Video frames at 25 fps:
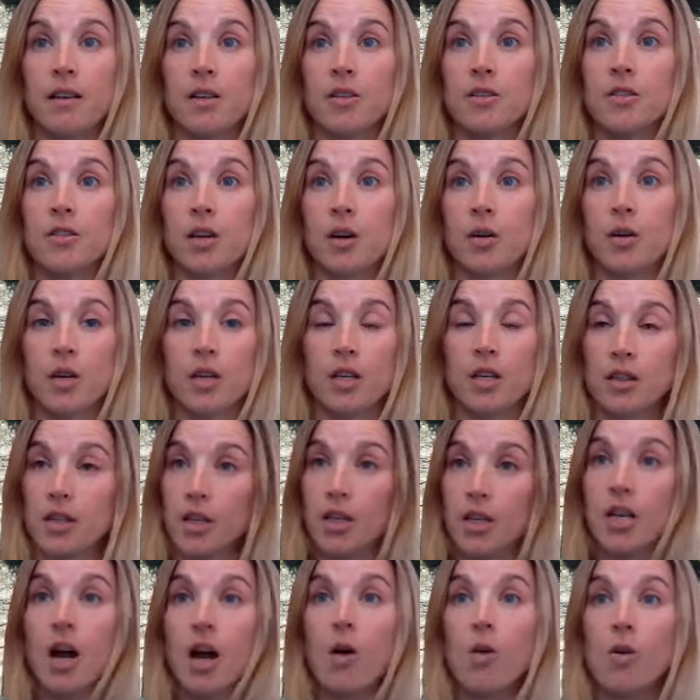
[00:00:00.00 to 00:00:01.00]
So there
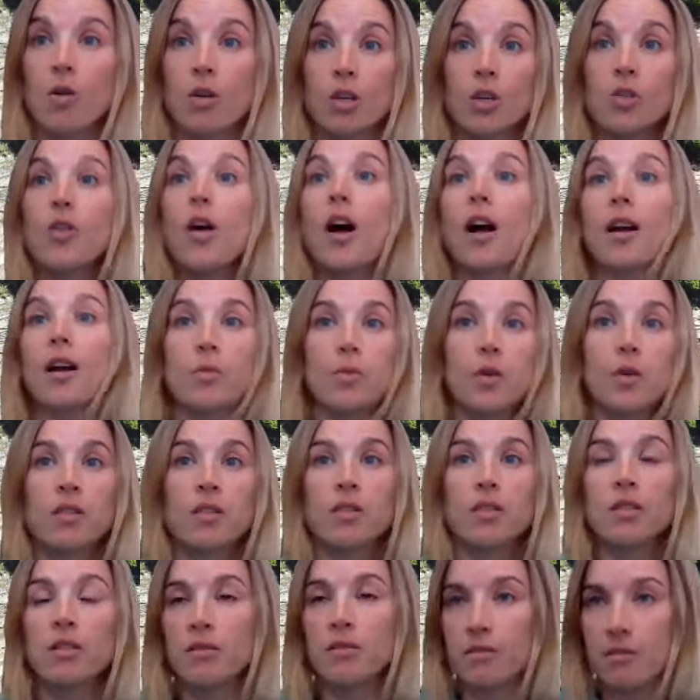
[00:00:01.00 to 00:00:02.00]
you go. Good luck with
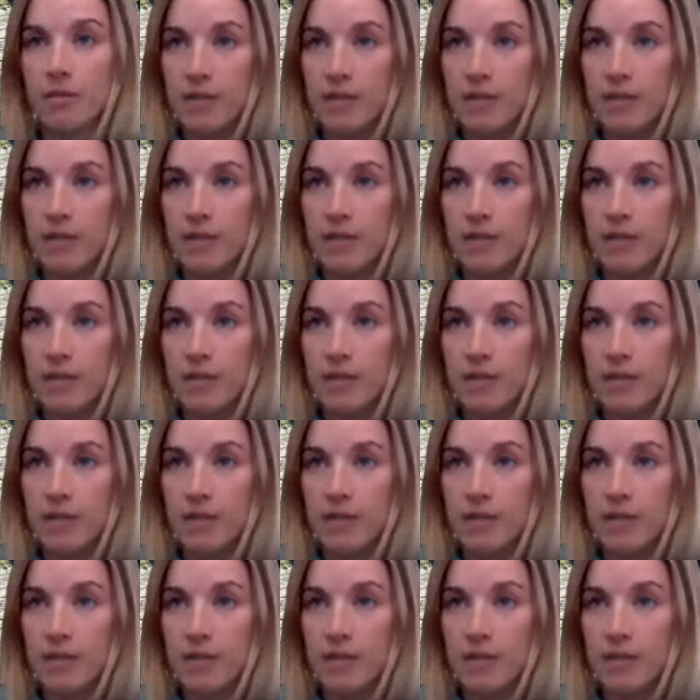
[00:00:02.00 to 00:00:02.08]
your